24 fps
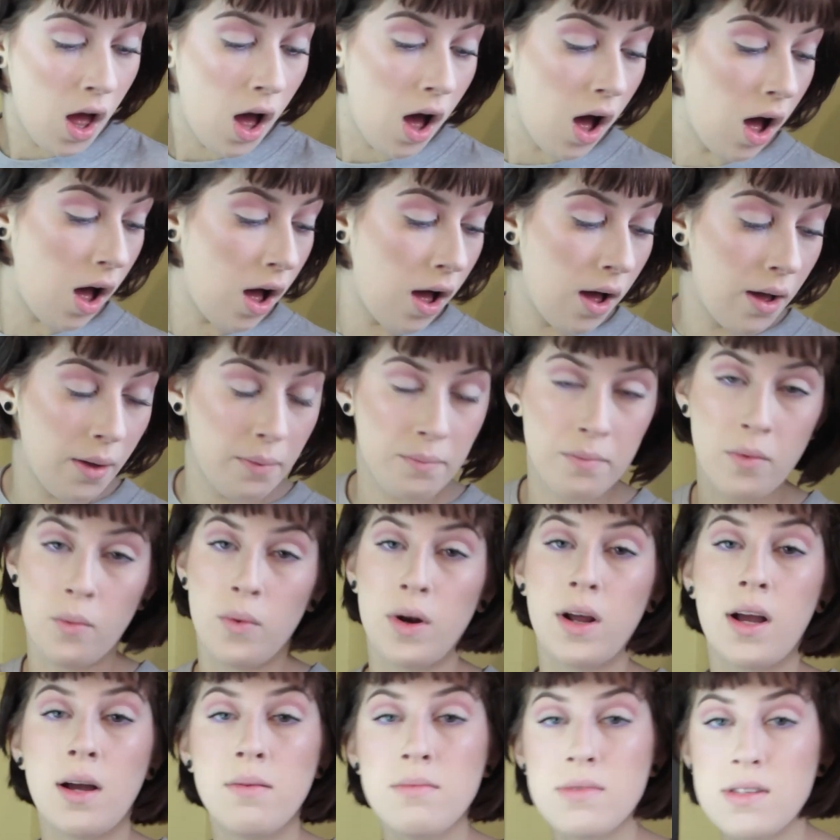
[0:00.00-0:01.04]
When
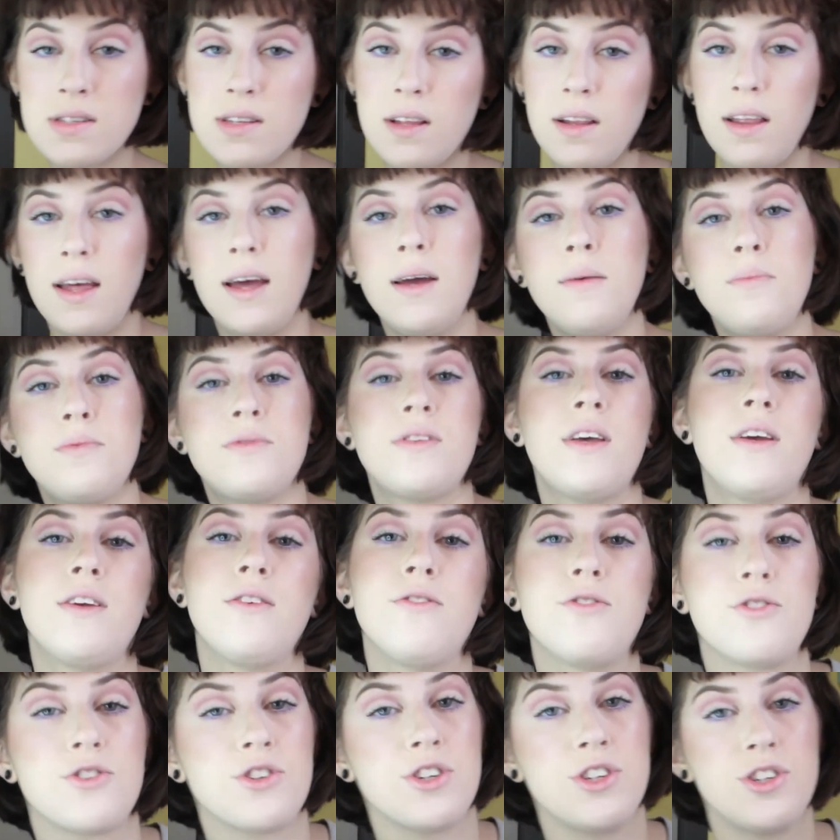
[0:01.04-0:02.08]
it comes to lips, I
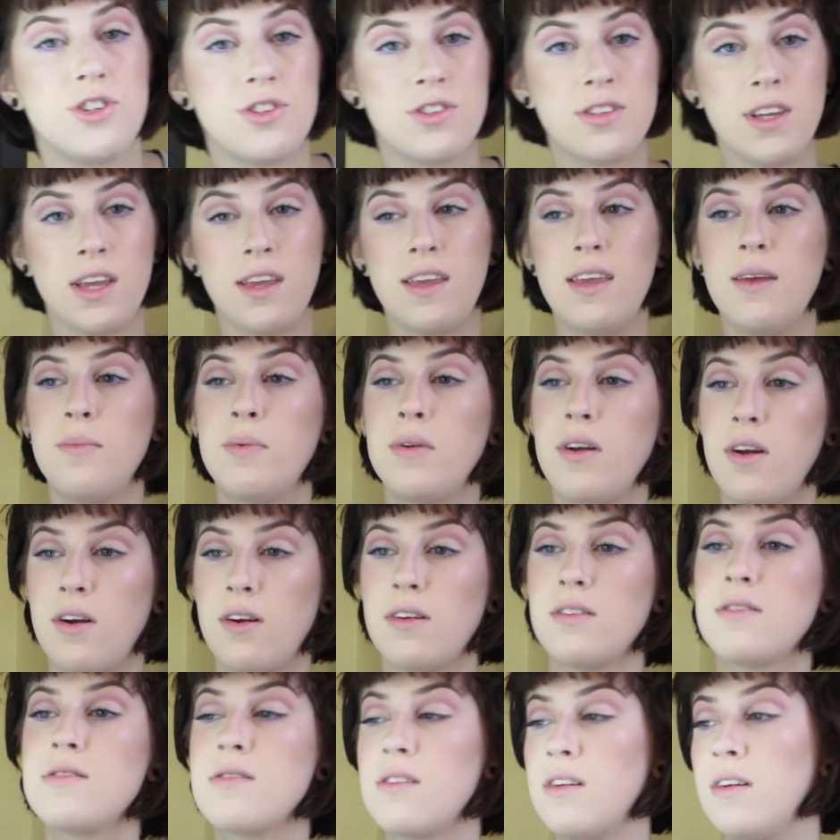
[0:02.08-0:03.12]
usually just like keep an
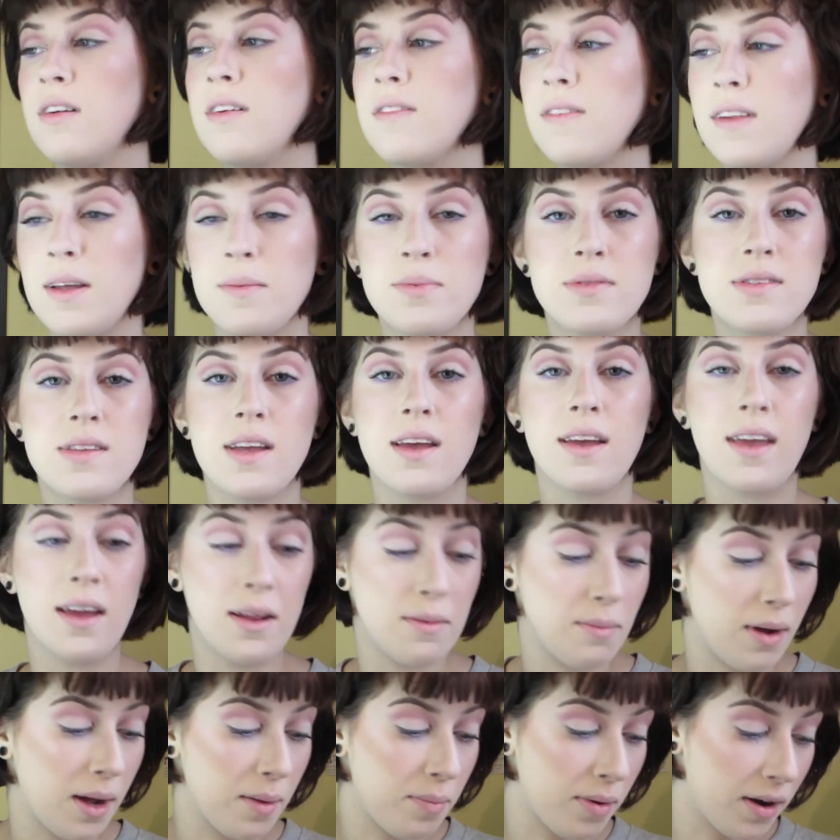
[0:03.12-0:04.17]
arsenal of lipstick in
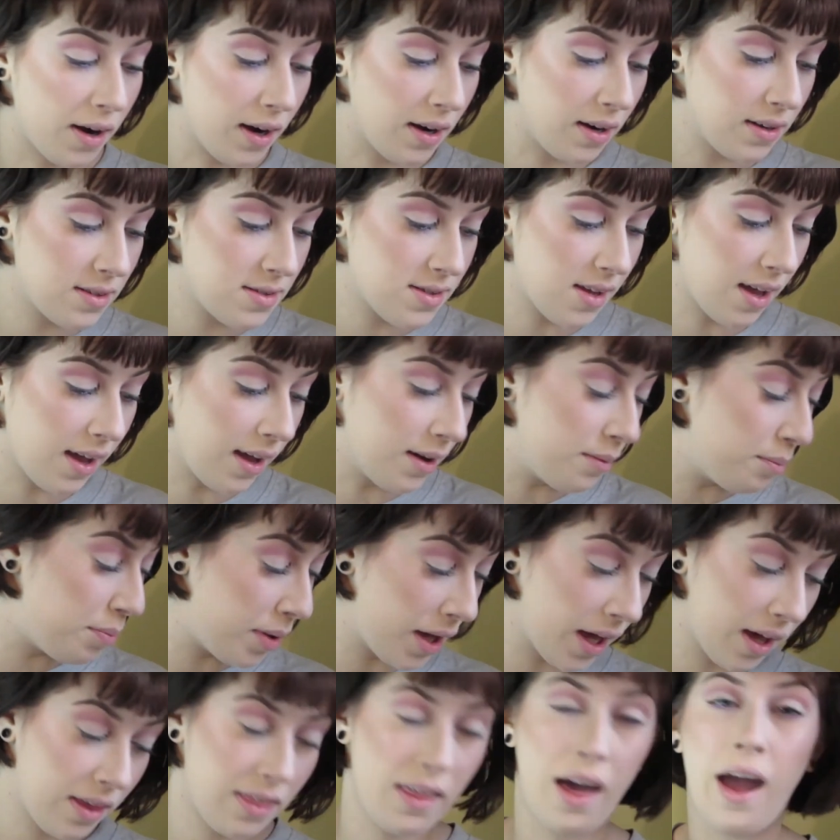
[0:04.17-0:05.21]
my purse and
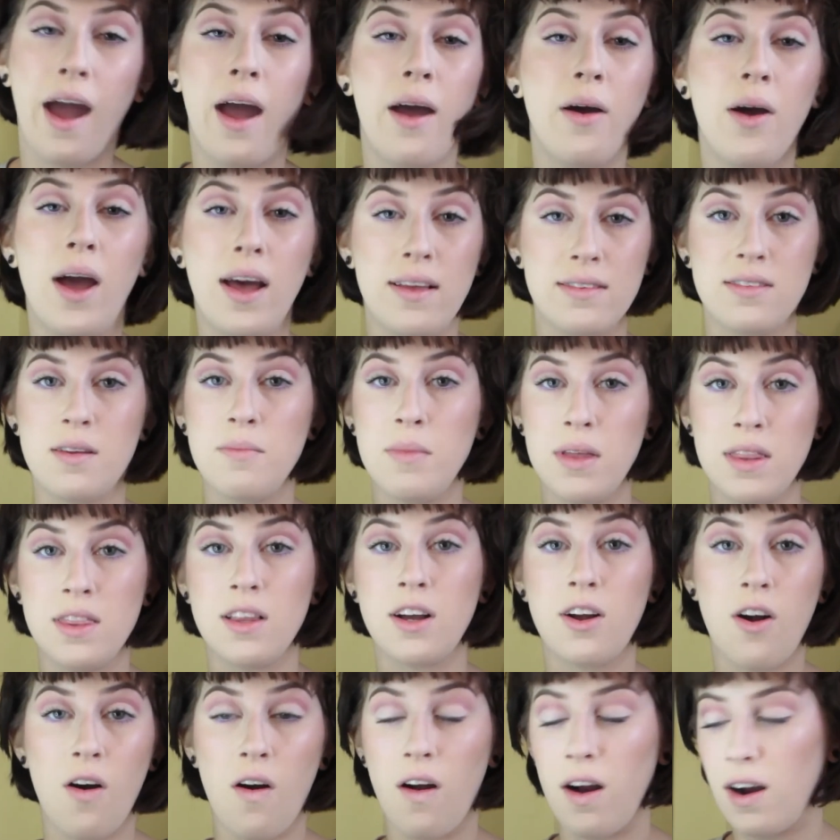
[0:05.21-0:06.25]
pick that as I'm in the
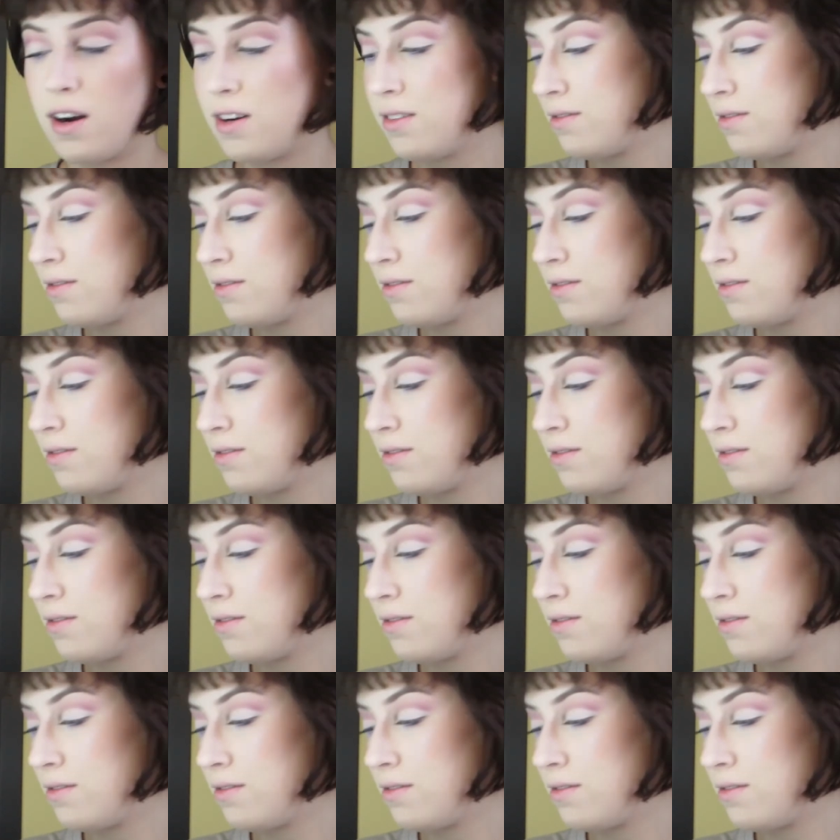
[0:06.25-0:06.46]
car